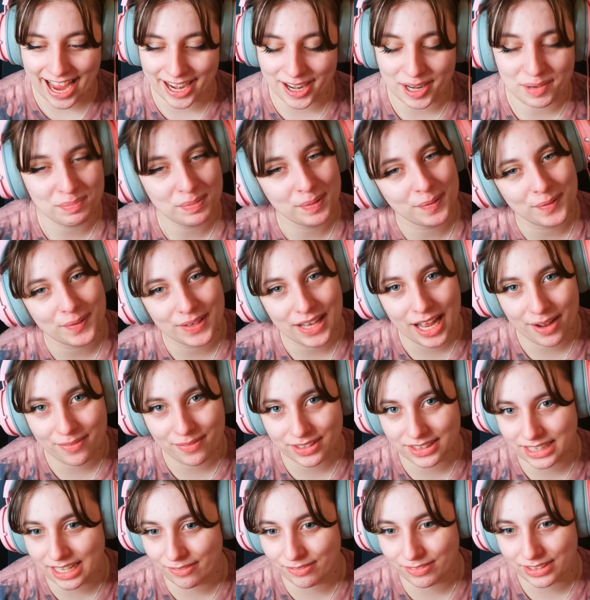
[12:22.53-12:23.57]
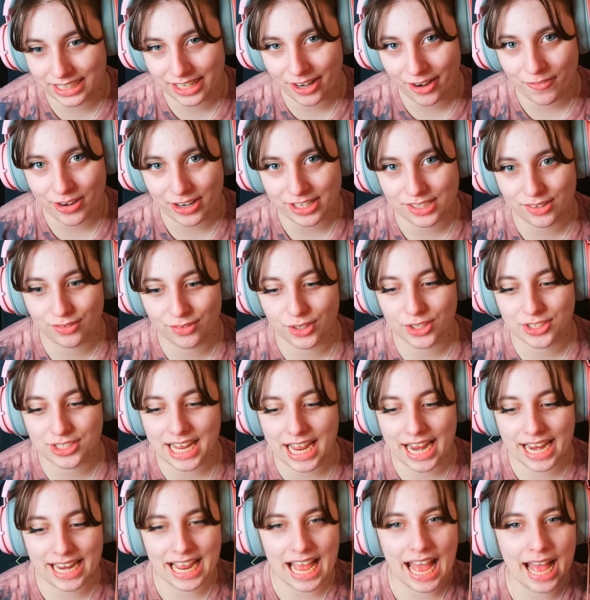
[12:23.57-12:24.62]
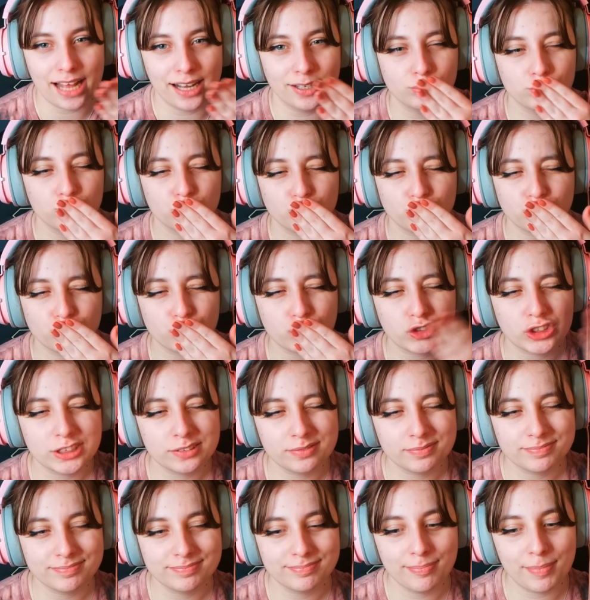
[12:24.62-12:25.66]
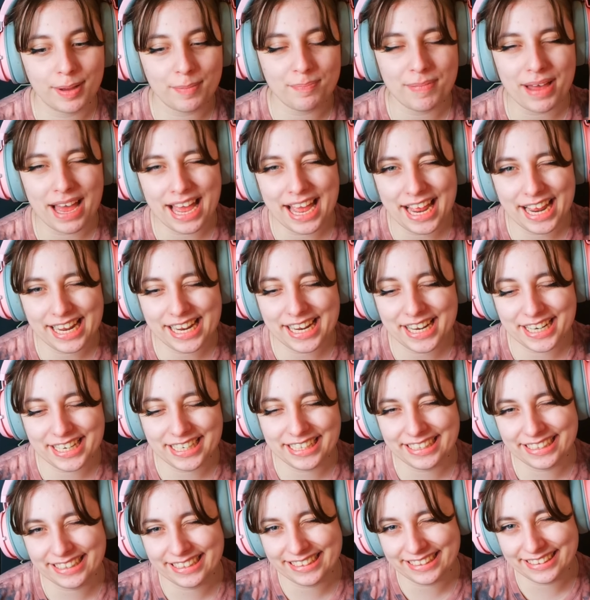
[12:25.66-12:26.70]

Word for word: I hope you all have a lovely rest of your day and bye bye.